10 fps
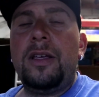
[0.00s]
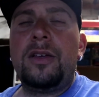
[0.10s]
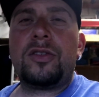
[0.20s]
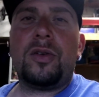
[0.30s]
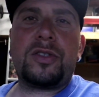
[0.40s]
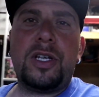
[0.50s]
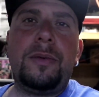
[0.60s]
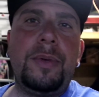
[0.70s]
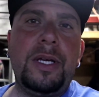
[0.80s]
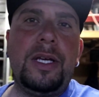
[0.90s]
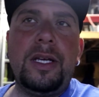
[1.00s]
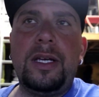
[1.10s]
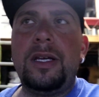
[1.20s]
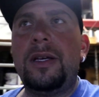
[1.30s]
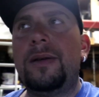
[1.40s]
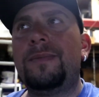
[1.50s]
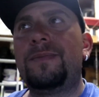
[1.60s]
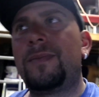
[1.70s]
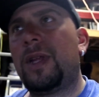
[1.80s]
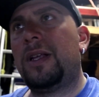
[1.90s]
So it's gonna be,
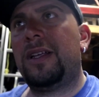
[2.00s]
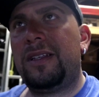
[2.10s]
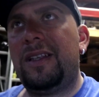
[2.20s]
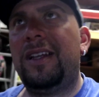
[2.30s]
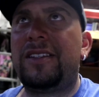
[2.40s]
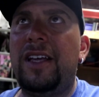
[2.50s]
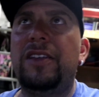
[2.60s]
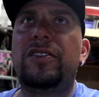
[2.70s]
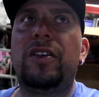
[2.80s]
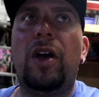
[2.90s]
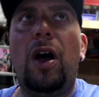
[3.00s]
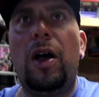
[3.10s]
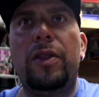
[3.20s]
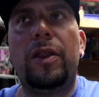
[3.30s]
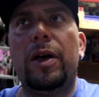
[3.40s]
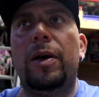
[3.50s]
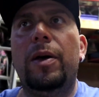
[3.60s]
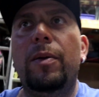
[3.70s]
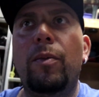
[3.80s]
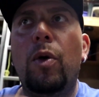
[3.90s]
in a sense, on
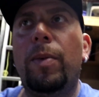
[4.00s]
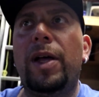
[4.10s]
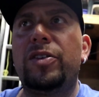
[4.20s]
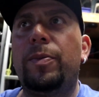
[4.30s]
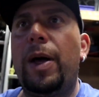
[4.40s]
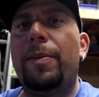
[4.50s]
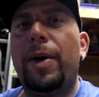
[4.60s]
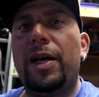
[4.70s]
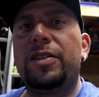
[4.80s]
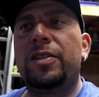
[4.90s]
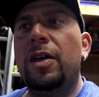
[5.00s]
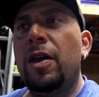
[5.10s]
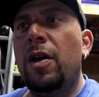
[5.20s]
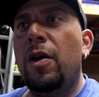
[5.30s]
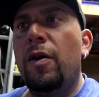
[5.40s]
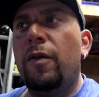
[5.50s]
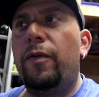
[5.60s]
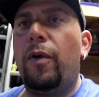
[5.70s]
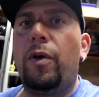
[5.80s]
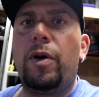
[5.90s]
the mobilizer bypass
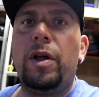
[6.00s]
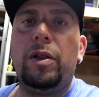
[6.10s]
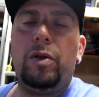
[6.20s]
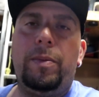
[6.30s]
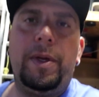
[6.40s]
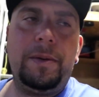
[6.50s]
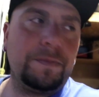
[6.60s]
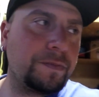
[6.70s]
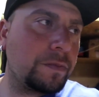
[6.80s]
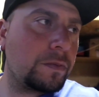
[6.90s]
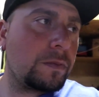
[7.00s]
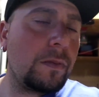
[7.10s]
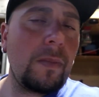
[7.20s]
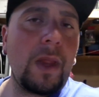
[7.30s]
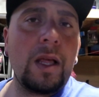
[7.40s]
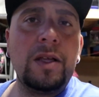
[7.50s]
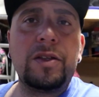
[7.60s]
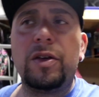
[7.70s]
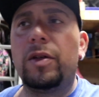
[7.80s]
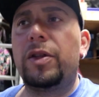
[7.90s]
for a little bit
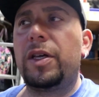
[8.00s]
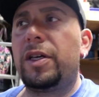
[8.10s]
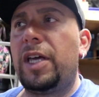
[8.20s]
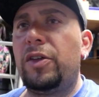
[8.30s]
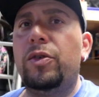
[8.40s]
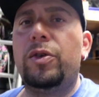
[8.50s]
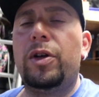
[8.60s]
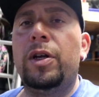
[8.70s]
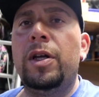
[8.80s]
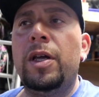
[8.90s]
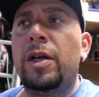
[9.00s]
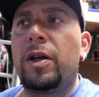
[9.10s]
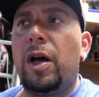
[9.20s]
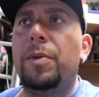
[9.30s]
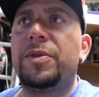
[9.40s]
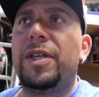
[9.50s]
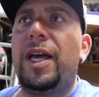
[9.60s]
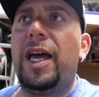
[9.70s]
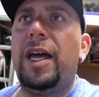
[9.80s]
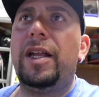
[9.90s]
until the K-tuner comes
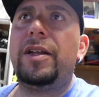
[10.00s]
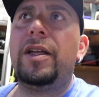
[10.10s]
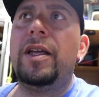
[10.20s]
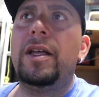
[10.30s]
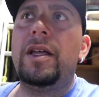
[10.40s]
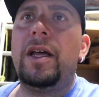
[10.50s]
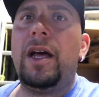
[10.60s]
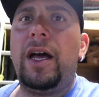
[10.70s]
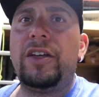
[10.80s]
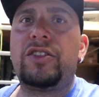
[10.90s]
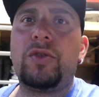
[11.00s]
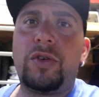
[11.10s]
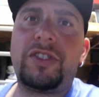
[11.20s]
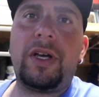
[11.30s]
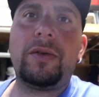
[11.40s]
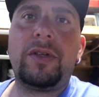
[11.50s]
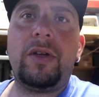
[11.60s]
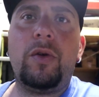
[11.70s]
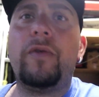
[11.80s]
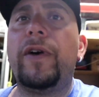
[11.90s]
and I source out
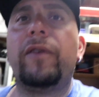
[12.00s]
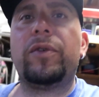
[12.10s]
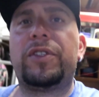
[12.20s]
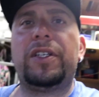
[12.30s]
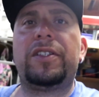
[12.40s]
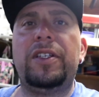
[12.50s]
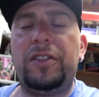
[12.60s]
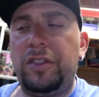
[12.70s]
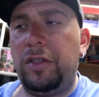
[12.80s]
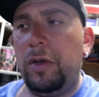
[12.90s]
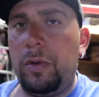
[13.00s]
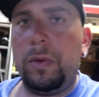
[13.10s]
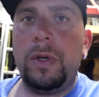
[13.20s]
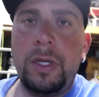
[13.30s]
an 0506 ECU.